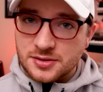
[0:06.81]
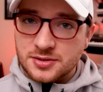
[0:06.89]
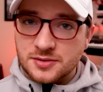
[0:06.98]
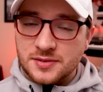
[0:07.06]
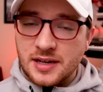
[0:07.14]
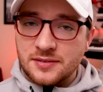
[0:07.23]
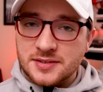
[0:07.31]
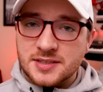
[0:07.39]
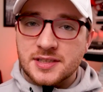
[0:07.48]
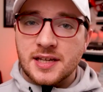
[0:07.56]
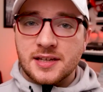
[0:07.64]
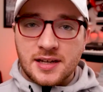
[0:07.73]
So if you haven't
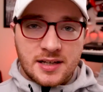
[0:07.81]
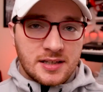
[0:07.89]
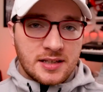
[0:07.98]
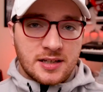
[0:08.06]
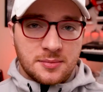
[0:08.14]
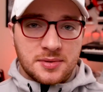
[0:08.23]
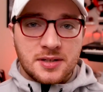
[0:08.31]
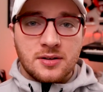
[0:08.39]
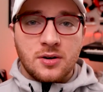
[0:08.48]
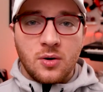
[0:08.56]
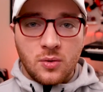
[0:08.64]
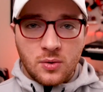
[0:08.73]
seen that yet, click up
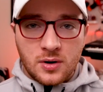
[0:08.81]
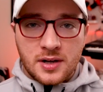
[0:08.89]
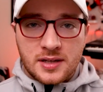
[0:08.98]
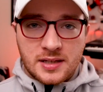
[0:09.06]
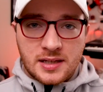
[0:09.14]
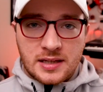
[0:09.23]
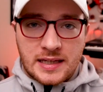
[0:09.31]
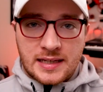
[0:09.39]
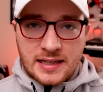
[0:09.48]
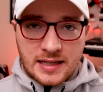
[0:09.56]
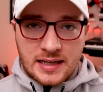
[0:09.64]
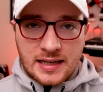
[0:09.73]
here or in the
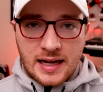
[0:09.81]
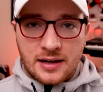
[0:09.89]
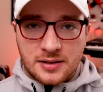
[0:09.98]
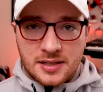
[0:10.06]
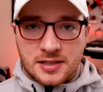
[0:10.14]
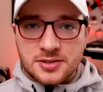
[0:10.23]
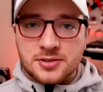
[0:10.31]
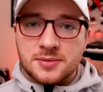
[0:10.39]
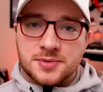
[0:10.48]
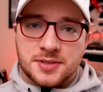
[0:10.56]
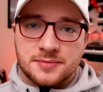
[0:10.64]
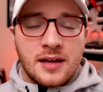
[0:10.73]
link down in the
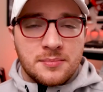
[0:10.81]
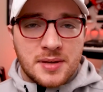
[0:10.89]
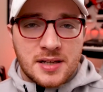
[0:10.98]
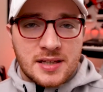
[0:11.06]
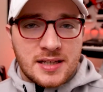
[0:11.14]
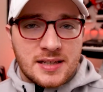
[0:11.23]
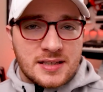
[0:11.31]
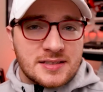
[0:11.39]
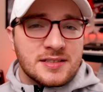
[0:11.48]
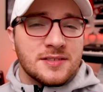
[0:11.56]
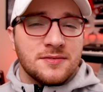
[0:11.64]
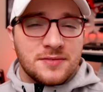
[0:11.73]
description. Admittedly, this
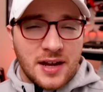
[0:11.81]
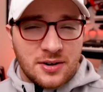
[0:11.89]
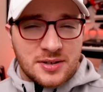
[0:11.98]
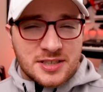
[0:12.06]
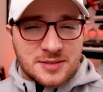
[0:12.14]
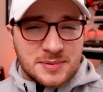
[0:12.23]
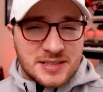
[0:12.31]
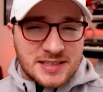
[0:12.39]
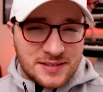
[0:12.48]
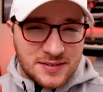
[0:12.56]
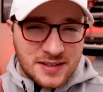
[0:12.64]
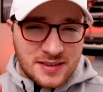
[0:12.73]
is a very
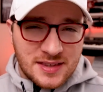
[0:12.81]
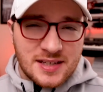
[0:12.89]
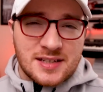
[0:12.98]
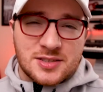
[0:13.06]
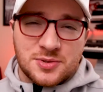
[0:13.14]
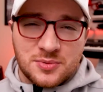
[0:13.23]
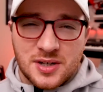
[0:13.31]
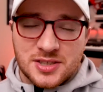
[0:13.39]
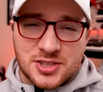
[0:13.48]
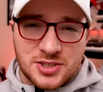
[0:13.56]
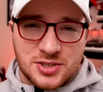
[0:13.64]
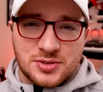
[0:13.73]
specific thing to want
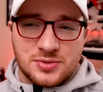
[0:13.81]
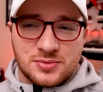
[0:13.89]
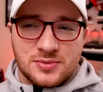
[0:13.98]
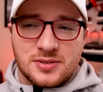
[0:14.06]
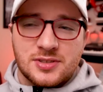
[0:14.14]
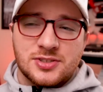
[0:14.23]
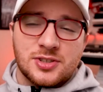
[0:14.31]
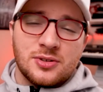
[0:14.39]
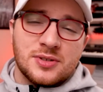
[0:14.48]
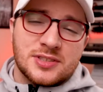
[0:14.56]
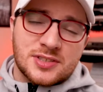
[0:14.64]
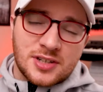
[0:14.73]
to do.
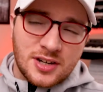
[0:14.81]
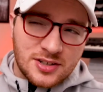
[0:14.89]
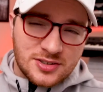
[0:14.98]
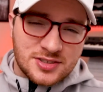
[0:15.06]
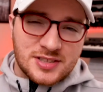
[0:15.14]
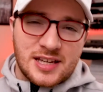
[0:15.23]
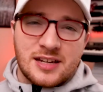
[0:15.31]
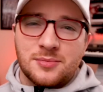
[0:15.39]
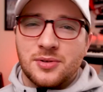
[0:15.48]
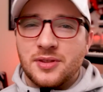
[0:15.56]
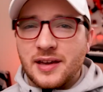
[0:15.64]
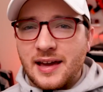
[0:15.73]
So it's
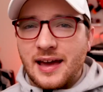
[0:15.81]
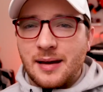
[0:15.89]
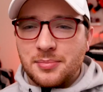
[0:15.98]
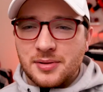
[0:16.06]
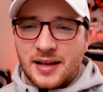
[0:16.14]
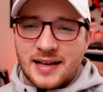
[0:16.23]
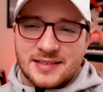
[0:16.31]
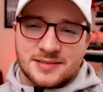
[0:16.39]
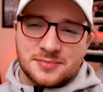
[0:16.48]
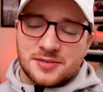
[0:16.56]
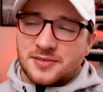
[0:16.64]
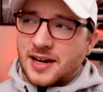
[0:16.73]
understandable that Apple
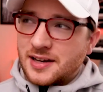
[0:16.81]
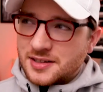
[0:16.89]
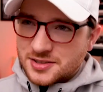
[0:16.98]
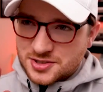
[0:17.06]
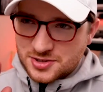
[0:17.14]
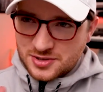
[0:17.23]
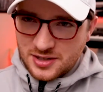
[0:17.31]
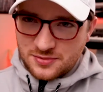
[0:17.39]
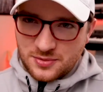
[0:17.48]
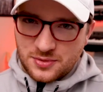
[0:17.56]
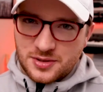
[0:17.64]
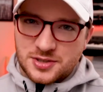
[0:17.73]
hasn't provided a
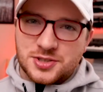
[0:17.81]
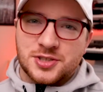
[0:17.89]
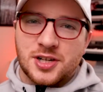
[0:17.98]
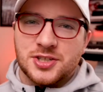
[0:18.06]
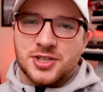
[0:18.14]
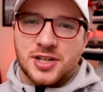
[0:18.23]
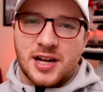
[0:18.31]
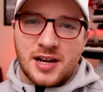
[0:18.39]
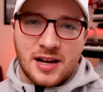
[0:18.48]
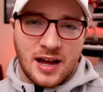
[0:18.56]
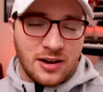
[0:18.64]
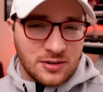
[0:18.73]
straightforward instruction
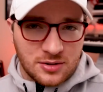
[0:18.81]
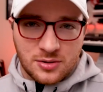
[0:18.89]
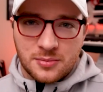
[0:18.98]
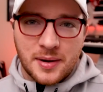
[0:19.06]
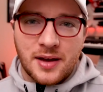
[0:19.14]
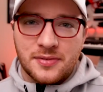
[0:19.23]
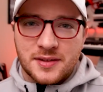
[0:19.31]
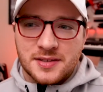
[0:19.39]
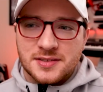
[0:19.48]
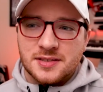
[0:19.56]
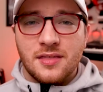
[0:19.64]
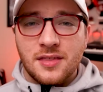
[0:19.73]
on how to go about
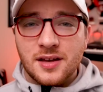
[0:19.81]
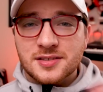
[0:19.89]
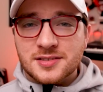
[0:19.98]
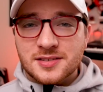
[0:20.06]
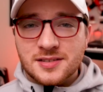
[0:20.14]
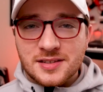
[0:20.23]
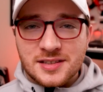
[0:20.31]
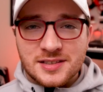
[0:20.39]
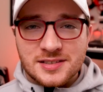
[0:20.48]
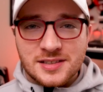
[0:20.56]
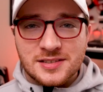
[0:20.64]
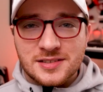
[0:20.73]
this, thus the
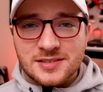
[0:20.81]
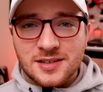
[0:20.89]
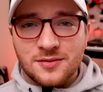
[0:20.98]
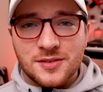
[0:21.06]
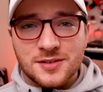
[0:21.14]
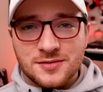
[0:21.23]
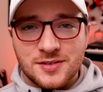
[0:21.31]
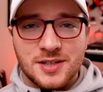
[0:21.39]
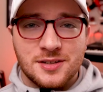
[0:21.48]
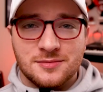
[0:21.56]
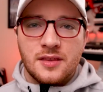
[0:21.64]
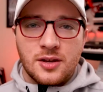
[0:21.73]
existence of this
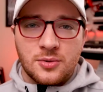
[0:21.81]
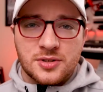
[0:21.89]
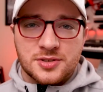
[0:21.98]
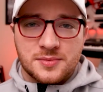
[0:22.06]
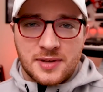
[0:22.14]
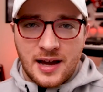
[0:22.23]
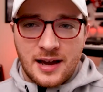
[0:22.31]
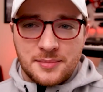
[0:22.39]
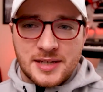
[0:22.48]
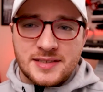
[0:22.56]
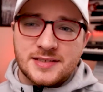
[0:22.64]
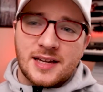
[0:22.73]
video. There were some
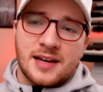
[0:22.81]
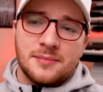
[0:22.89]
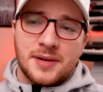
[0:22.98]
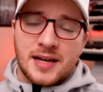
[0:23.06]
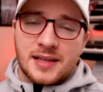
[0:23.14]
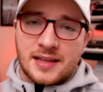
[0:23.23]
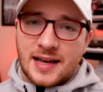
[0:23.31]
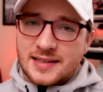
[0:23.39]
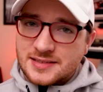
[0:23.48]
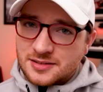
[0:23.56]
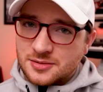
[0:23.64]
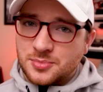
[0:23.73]
comments on my
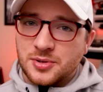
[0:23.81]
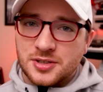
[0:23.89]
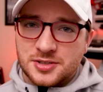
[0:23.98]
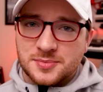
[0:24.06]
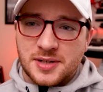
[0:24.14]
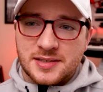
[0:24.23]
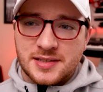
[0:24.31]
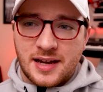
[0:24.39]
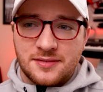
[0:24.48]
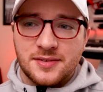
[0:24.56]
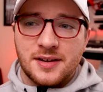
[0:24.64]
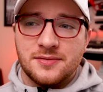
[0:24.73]
last AirPort Express
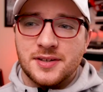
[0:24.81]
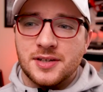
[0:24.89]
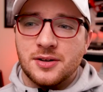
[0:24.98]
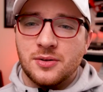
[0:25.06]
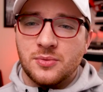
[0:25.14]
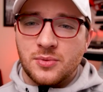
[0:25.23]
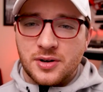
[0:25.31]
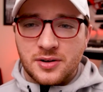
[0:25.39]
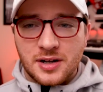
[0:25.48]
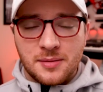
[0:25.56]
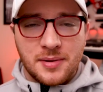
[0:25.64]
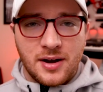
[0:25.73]
HiFi video
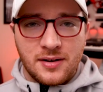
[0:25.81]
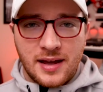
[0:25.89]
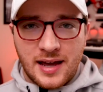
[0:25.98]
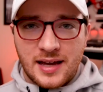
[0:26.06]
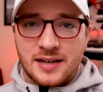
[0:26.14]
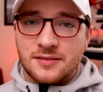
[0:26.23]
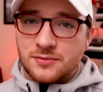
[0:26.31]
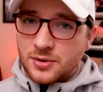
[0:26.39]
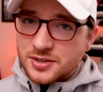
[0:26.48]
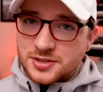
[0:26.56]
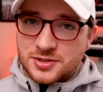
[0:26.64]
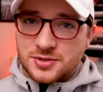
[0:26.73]
wondering about adding
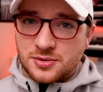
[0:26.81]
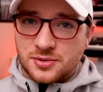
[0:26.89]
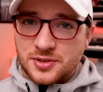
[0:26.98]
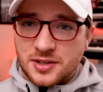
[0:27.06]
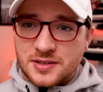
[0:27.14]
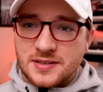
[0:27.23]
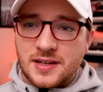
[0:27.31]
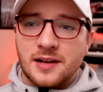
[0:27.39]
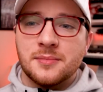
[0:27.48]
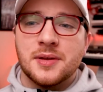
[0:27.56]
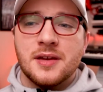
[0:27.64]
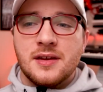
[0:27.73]
voice control to the
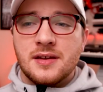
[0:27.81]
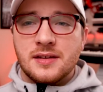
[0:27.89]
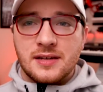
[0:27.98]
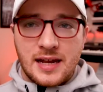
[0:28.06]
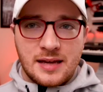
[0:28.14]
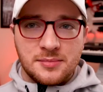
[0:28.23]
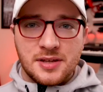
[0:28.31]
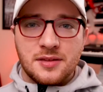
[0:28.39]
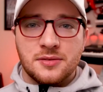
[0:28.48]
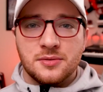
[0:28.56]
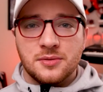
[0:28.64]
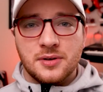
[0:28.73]
setup, namely
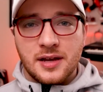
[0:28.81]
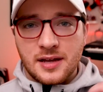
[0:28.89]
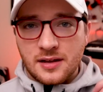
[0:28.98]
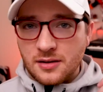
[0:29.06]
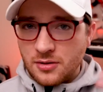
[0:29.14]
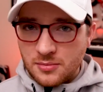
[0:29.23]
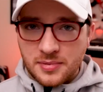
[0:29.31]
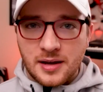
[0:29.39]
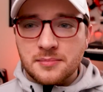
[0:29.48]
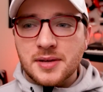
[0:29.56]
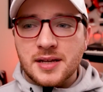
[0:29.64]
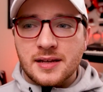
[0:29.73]
through a HomePod
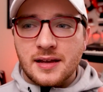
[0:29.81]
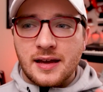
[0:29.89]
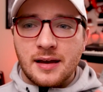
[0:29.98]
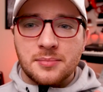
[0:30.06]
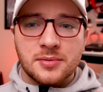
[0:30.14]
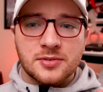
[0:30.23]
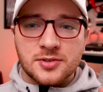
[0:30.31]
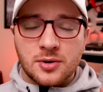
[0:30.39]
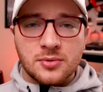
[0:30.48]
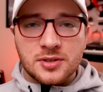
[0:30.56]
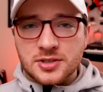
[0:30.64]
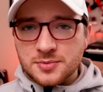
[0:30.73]
Mini, Apple's
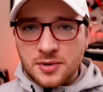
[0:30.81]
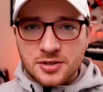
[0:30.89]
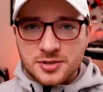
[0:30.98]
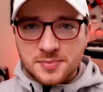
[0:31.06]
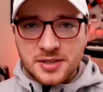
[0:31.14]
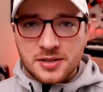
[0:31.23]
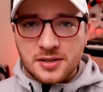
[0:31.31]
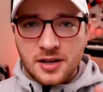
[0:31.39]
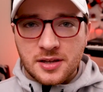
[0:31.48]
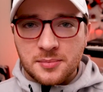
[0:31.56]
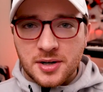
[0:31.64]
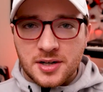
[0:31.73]
only smart speaker on
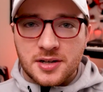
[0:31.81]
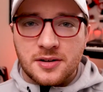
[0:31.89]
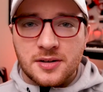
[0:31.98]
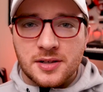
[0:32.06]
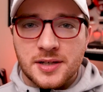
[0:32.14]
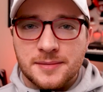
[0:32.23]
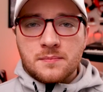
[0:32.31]
the market currently.